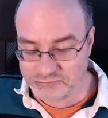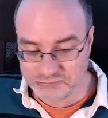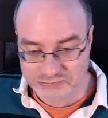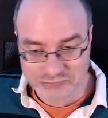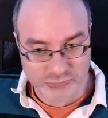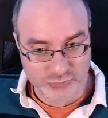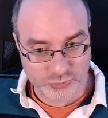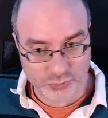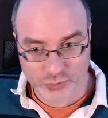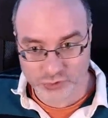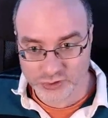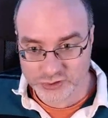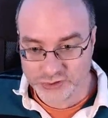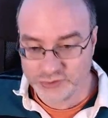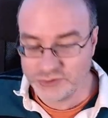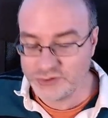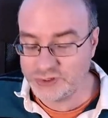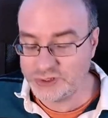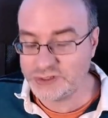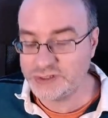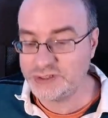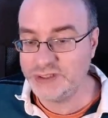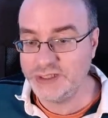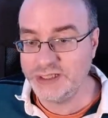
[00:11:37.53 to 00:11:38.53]
water
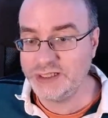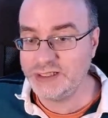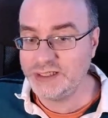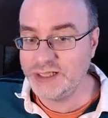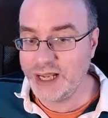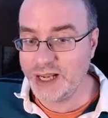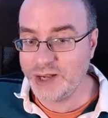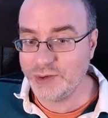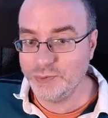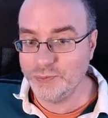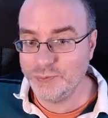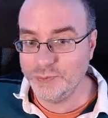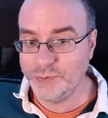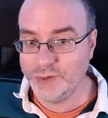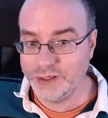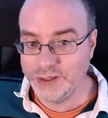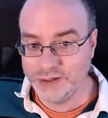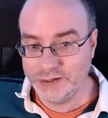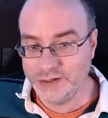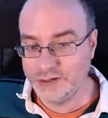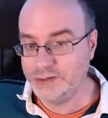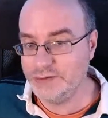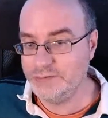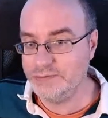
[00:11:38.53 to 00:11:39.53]
just leaked out
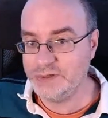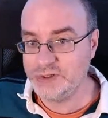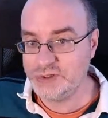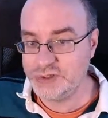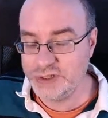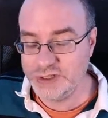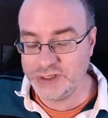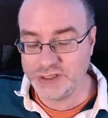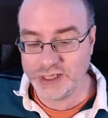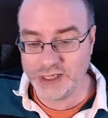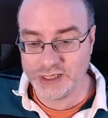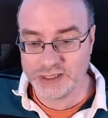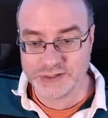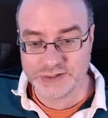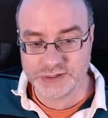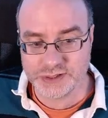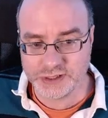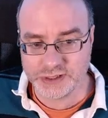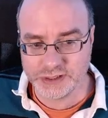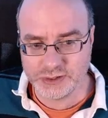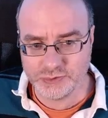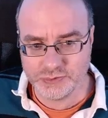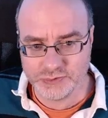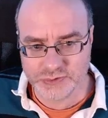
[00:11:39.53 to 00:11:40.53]
when the machine care
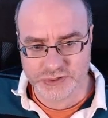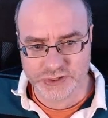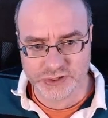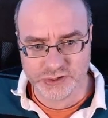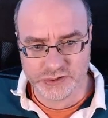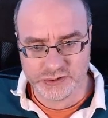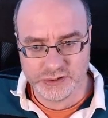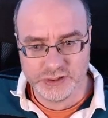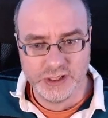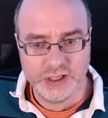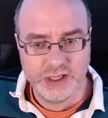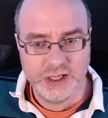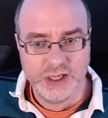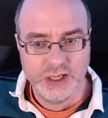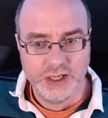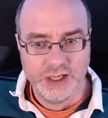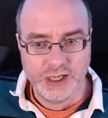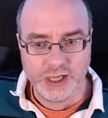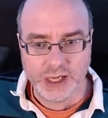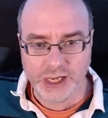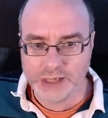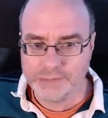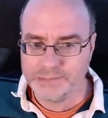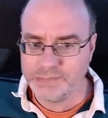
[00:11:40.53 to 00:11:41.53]
cycle was on,
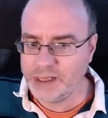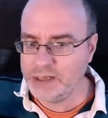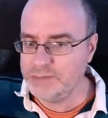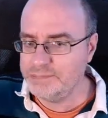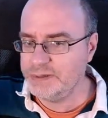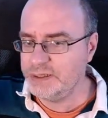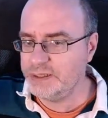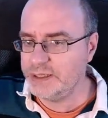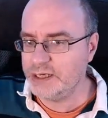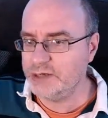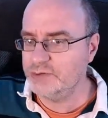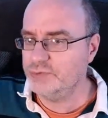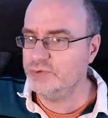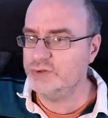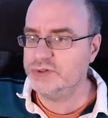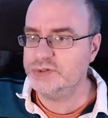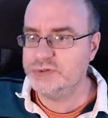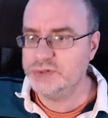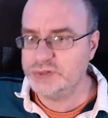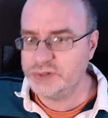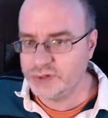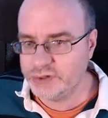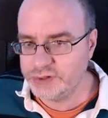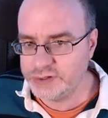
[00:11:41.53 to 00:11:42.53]
and maybe that
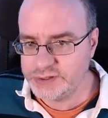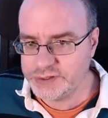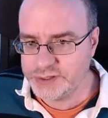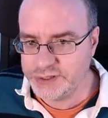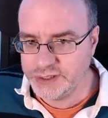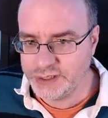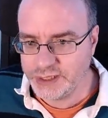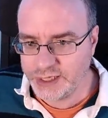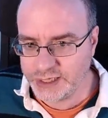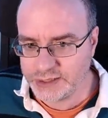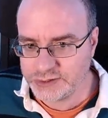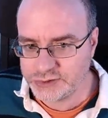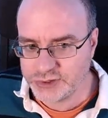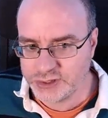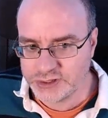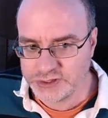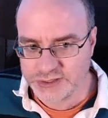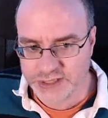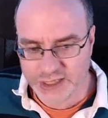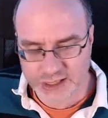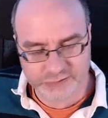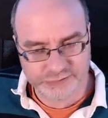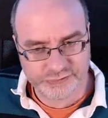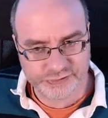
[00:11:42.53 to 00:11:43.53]
water got into the
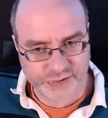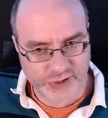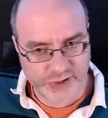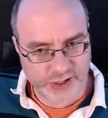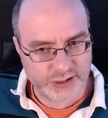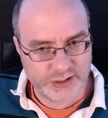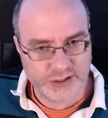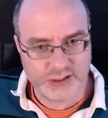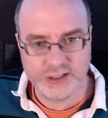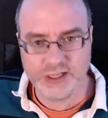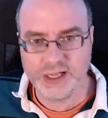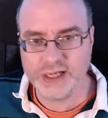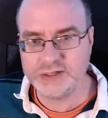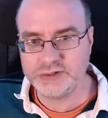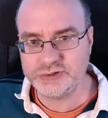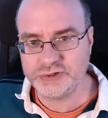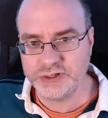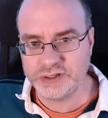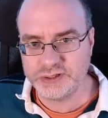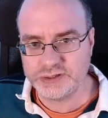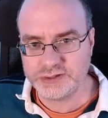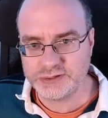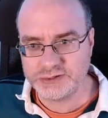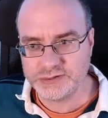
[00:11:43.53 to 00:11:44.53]
electrics and fried the
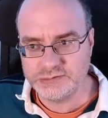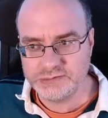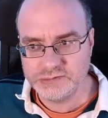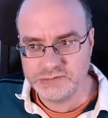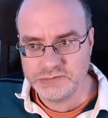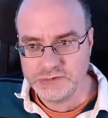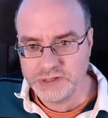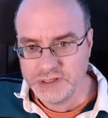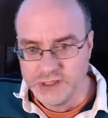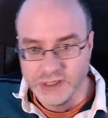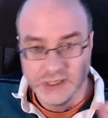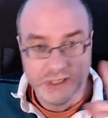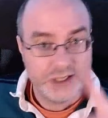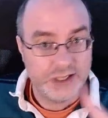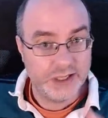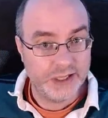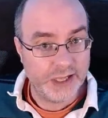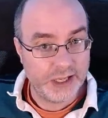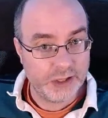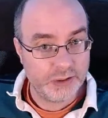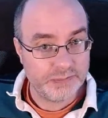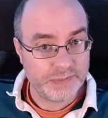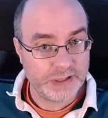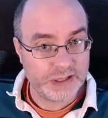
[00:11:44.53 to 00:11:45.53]
electrics.
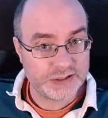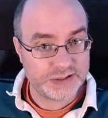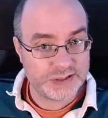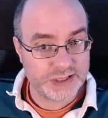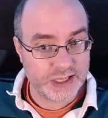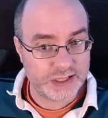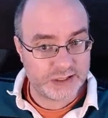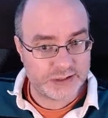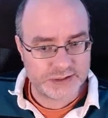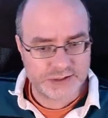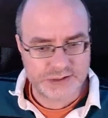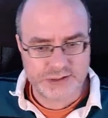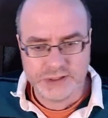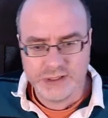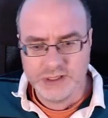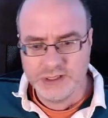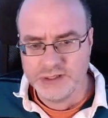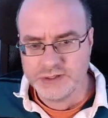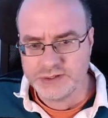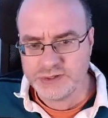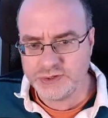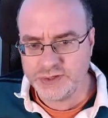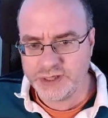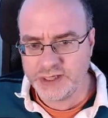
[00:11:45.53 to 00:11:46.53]
That would make sense.
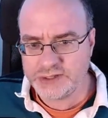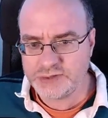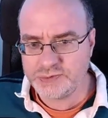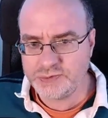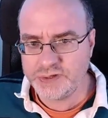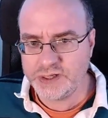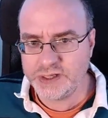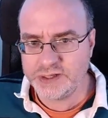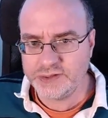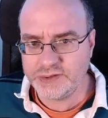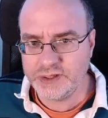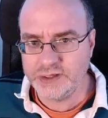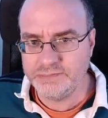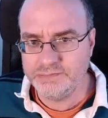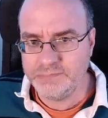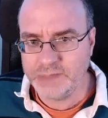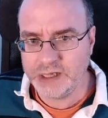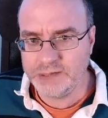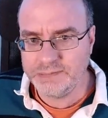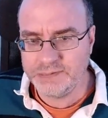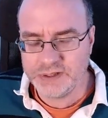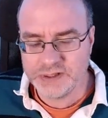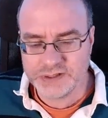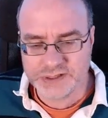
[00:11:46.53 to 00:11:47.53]
So that's what I think
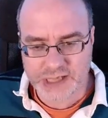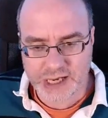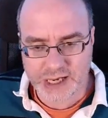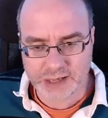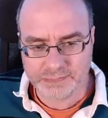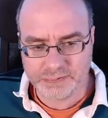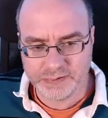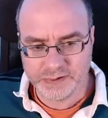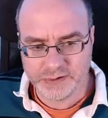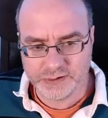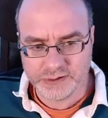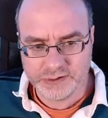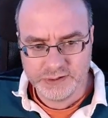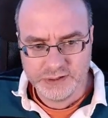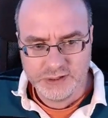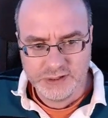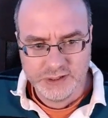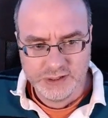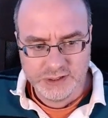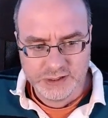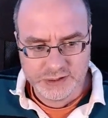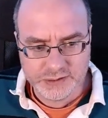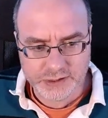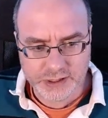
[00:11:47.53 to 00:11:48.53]
maybe has happened.
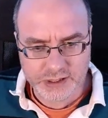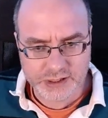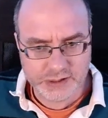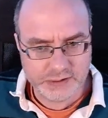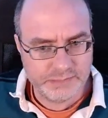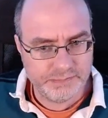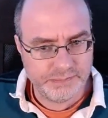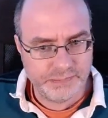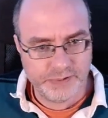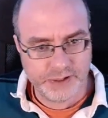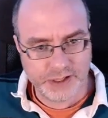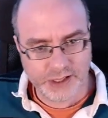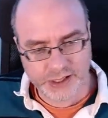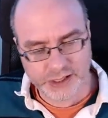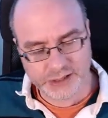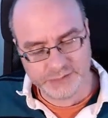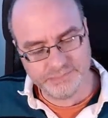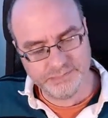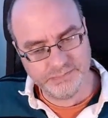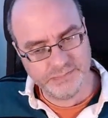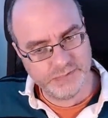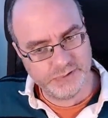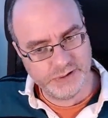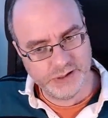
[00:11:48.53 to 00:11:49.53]

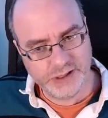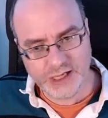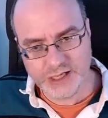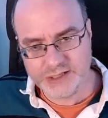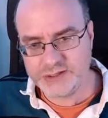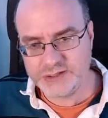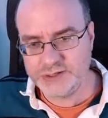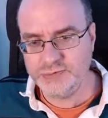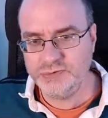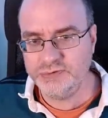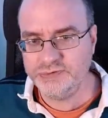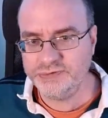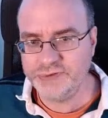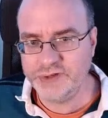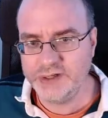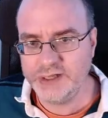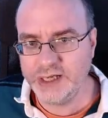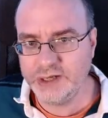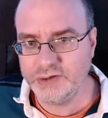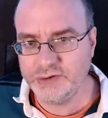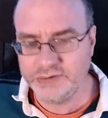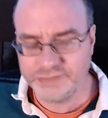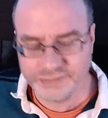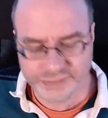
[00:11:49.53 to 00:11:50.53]
I'm guessing we'll find
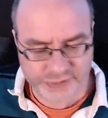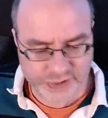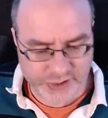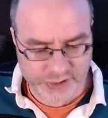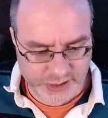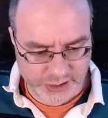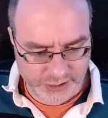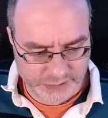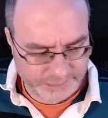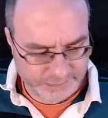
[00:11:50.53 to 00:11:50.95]
out on Friday.